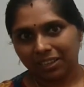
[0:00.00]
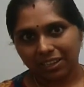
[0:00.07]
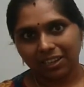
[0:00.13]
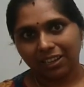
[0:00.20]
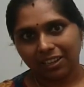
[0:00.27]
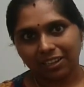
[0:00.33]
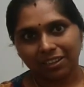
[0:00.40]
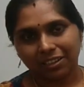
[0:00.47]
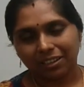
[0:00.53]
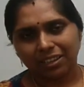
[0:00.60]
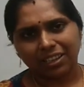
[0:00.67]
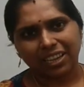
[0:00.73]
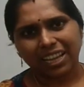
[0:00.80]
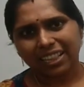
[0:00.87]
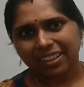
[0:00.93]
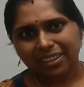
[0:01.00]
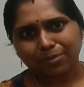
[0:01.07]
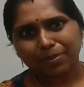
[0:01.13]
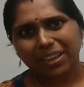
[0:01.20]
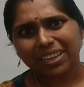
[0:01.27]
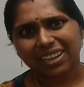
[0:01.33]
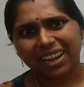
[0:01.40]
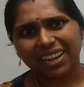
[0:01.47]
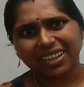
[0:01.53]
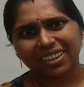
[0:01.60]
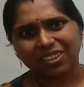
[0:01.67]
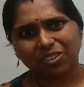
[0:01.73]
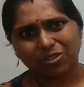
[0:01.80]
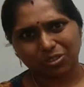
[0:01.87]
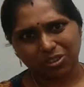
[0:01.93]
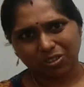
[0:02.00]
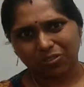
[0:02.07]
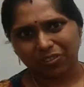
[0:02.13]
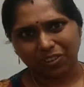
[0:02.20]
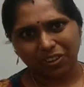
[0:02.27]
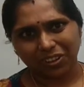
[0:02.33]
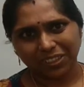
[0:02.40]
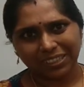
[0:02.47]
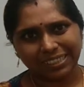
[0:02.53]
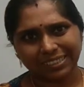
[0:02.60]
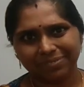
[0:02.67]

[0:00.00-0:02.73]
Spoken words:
Yeah. Can this be tried in court of law?